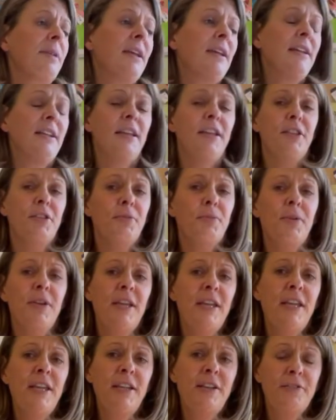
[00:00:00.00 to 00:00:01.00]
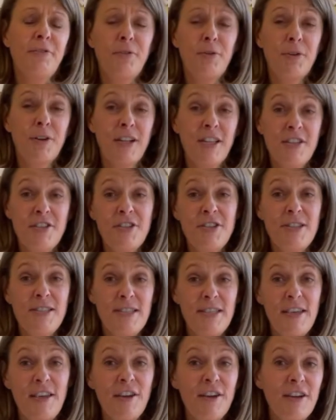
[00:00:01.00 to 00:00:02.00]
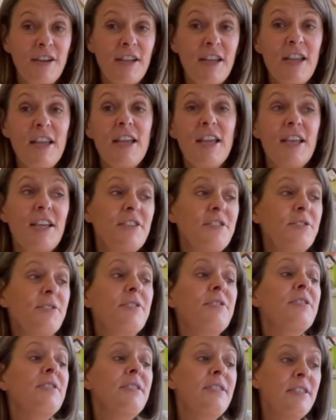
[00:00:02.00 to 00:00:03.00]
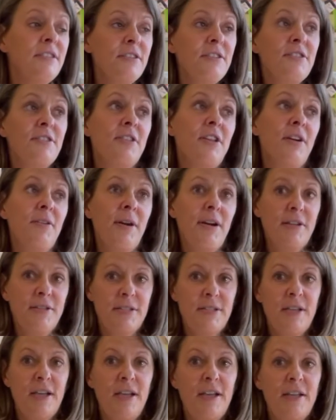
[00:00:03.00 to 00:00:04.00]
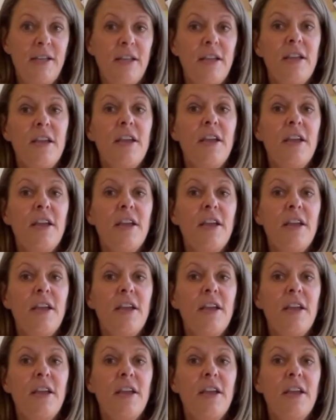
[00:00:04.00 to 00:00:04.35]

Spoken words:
up getting like 3 to 4 inches here. So there's still snow outside.